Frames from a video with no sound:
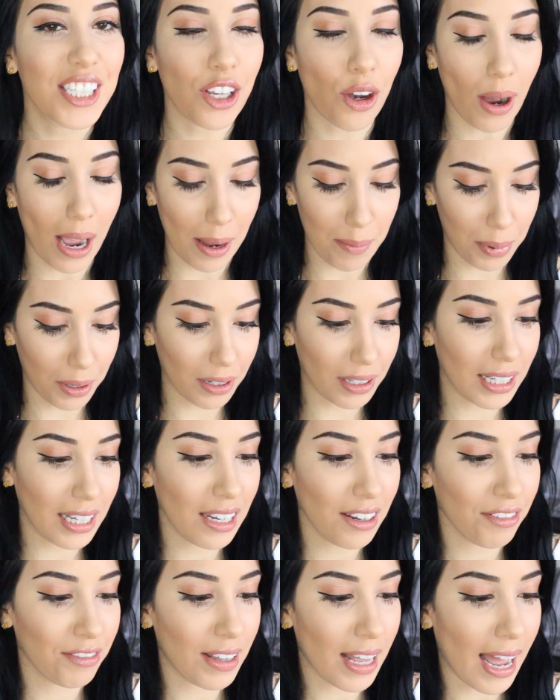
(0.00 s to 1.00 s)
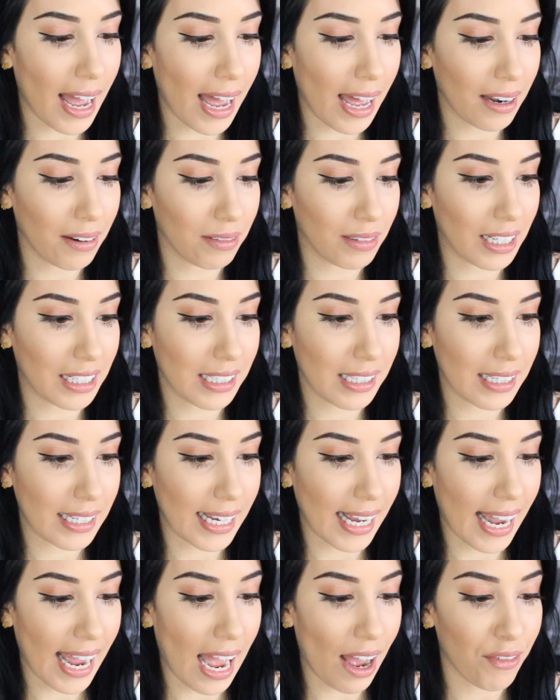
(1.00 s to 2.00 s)
So I believe that, let's
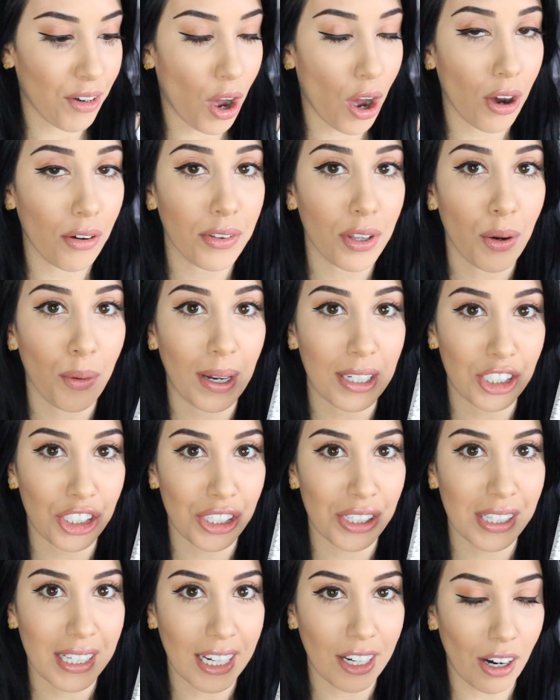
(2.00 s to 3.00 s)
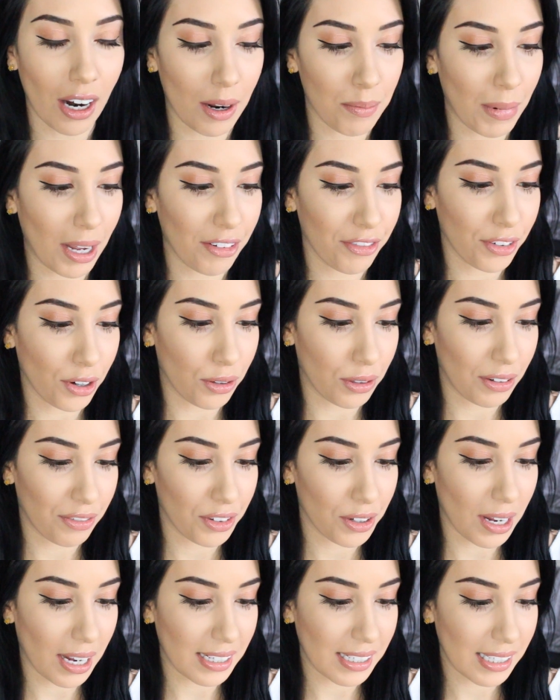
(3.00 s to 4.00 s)
see, I have all the questions here on my phone
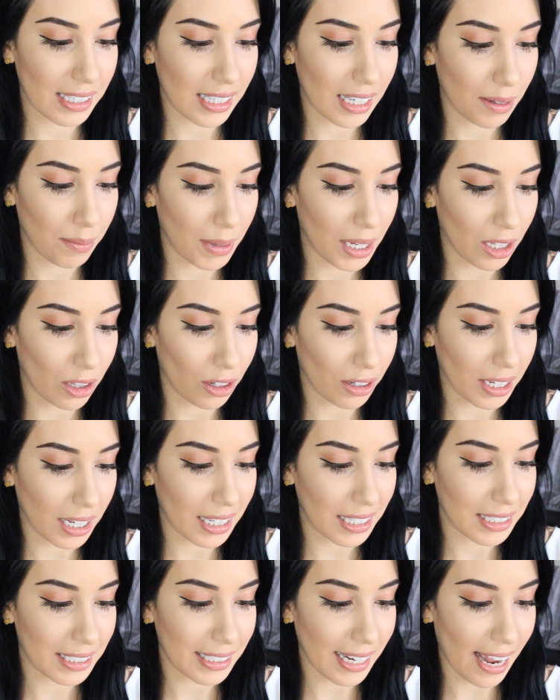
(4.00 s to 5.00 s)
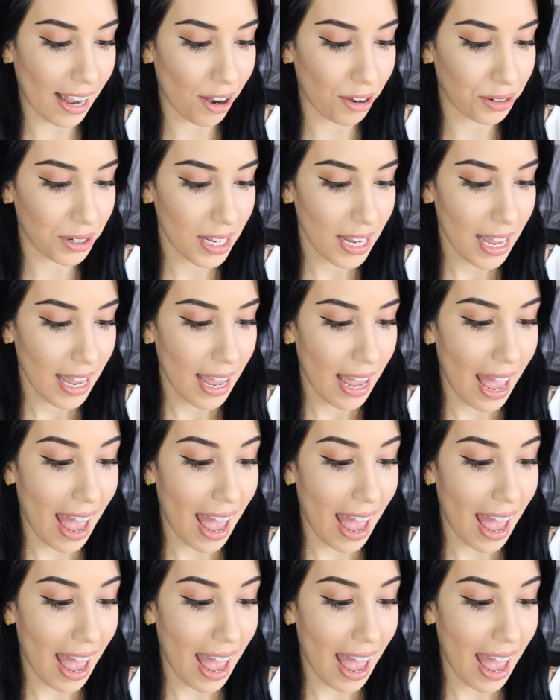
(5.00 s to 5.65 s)
if you guys see me looking down.